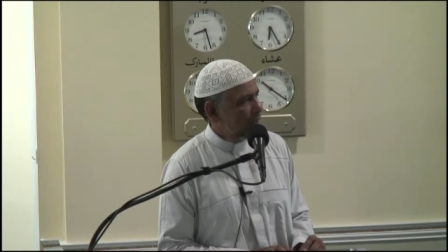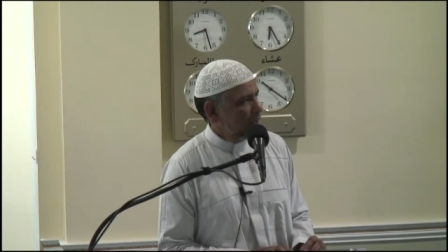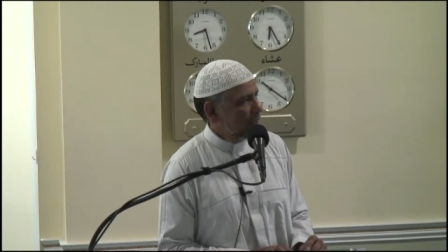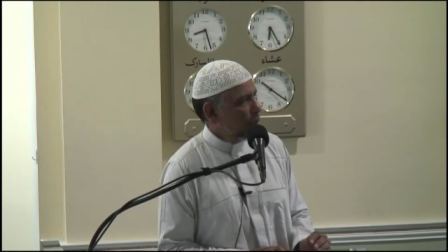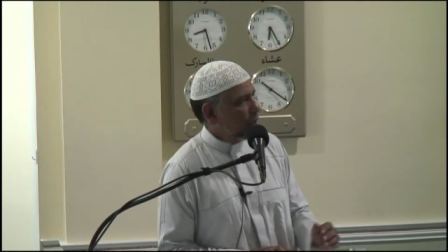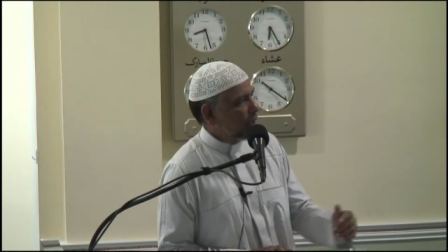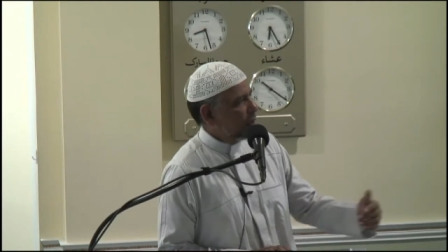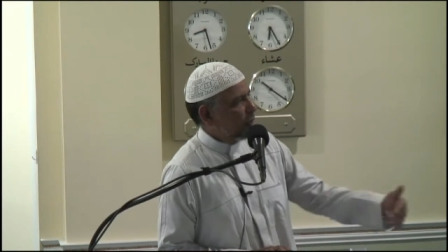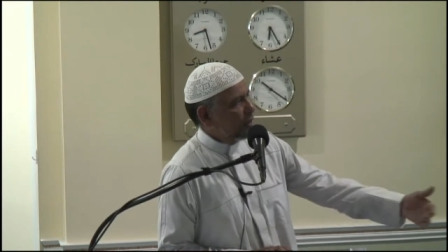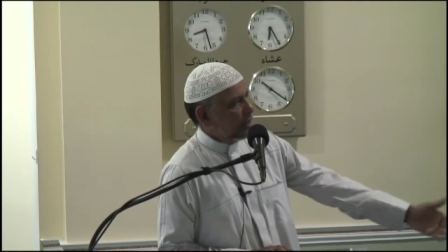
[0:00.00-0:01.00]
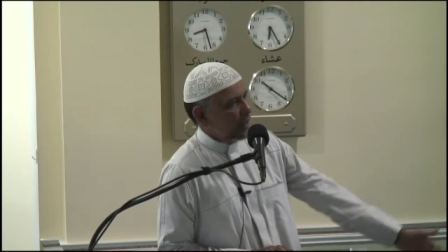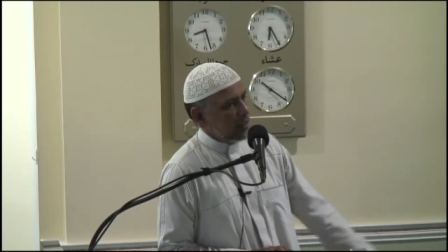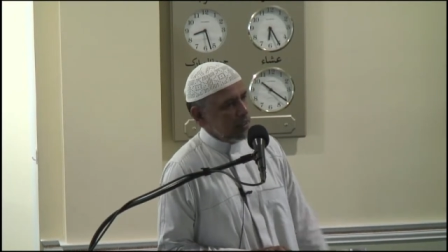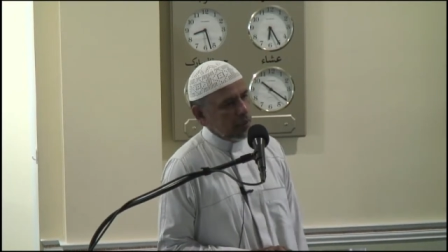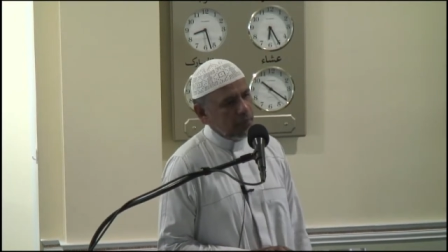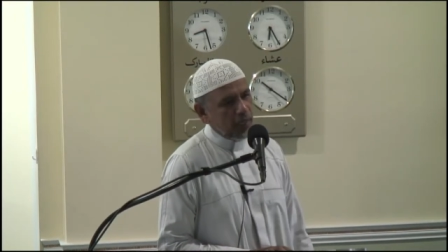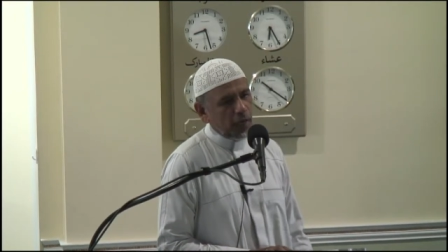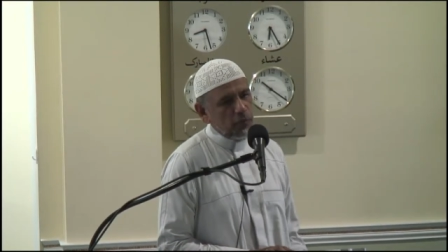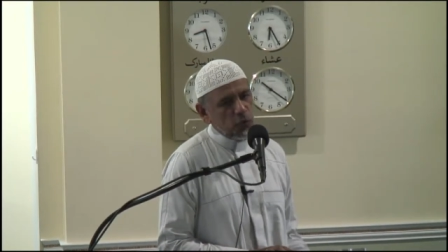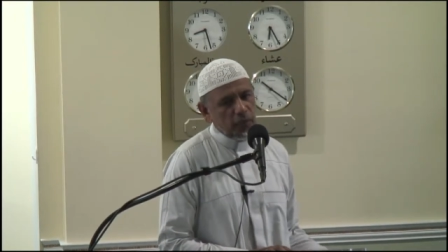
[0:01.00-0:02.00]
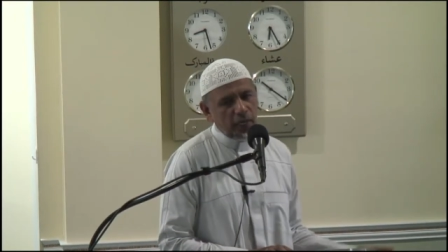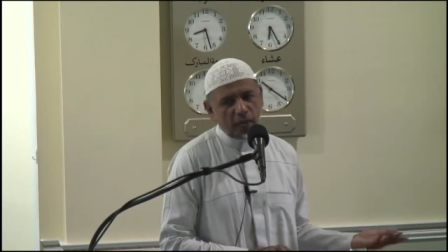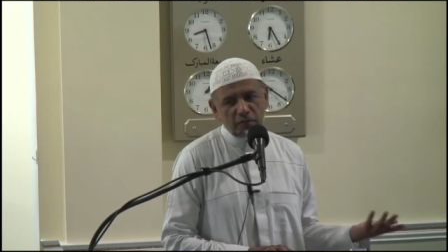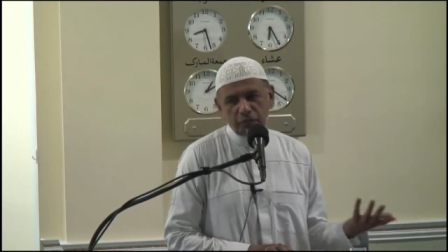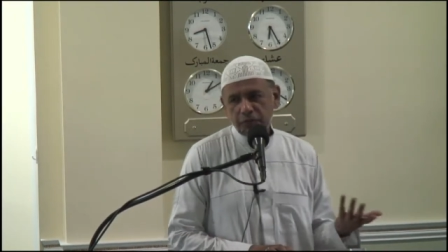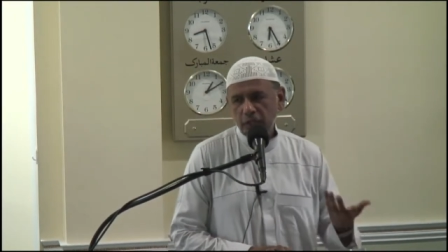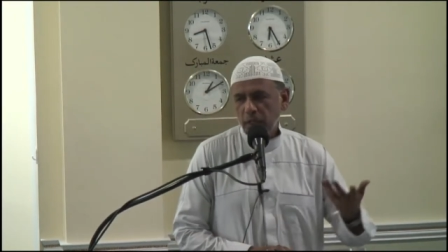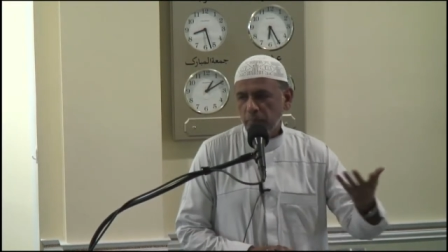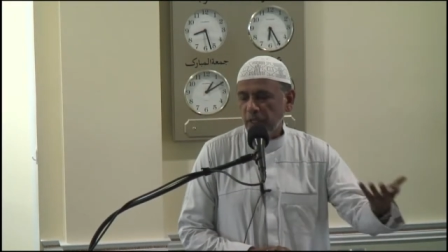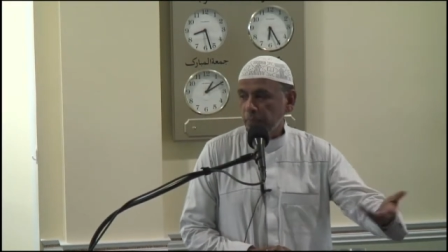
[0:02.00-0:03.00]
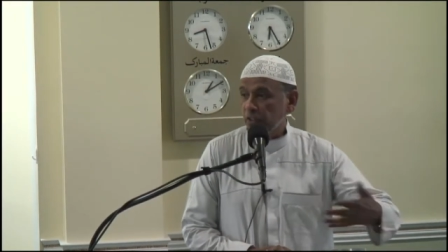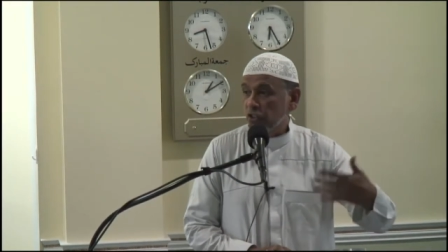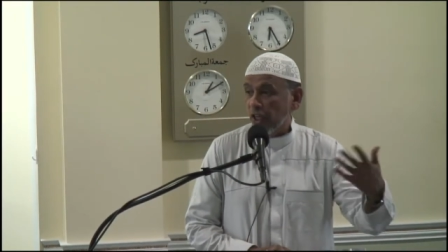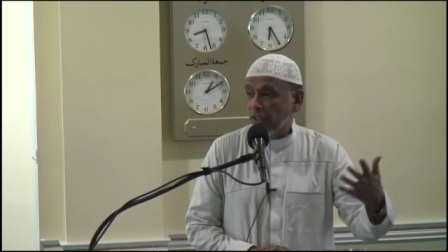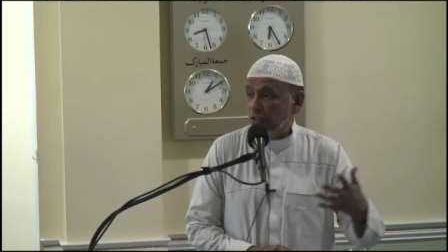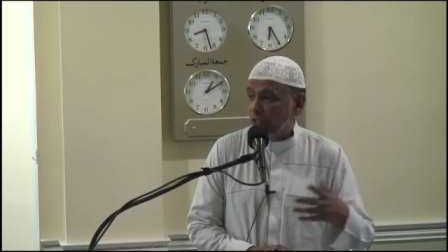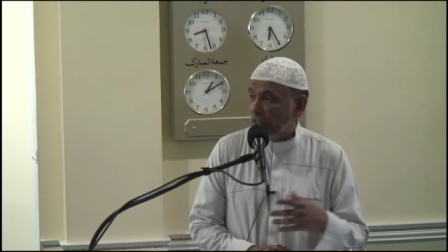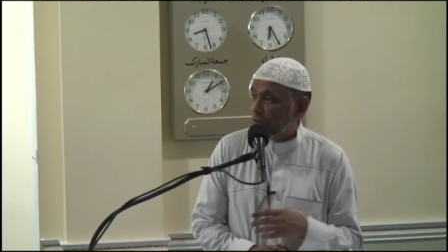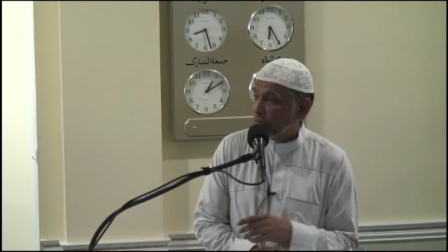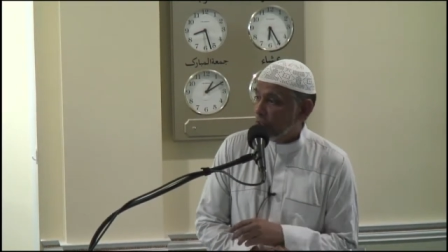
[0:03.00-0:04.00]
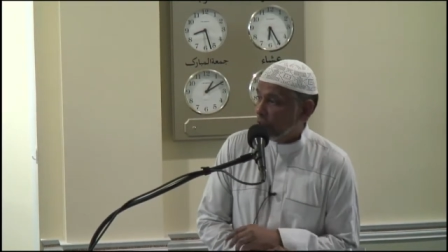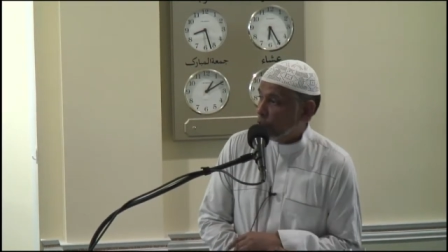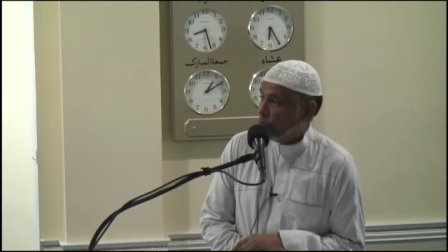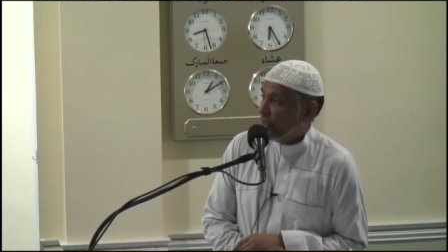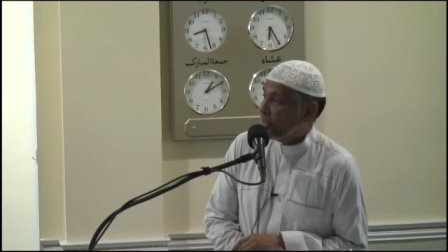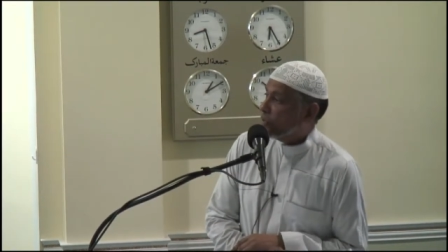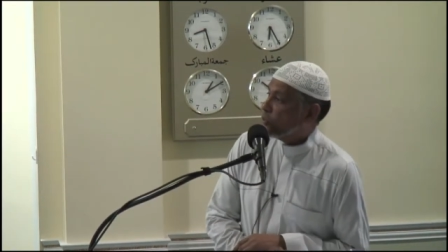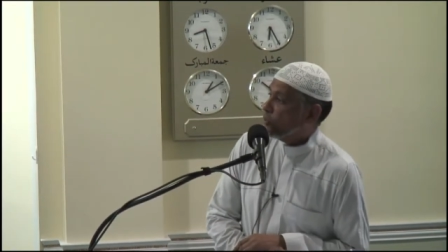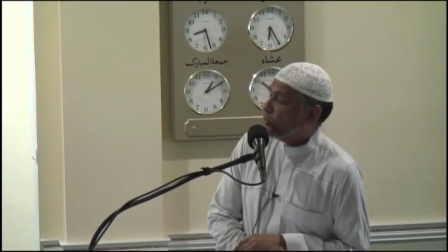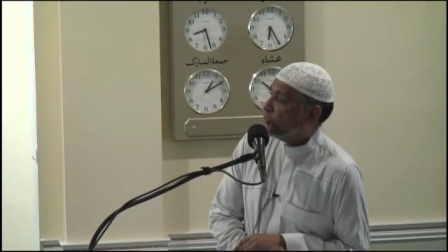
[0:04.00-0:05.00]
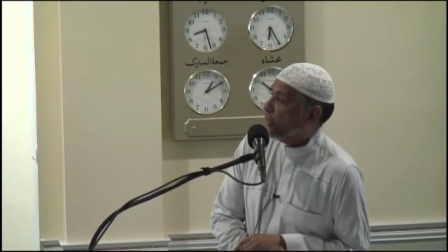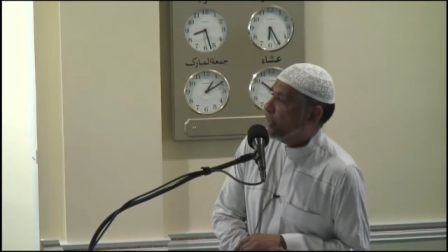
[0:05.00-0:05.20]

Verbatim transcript: In our communities, sometimes we have people changing every two years or three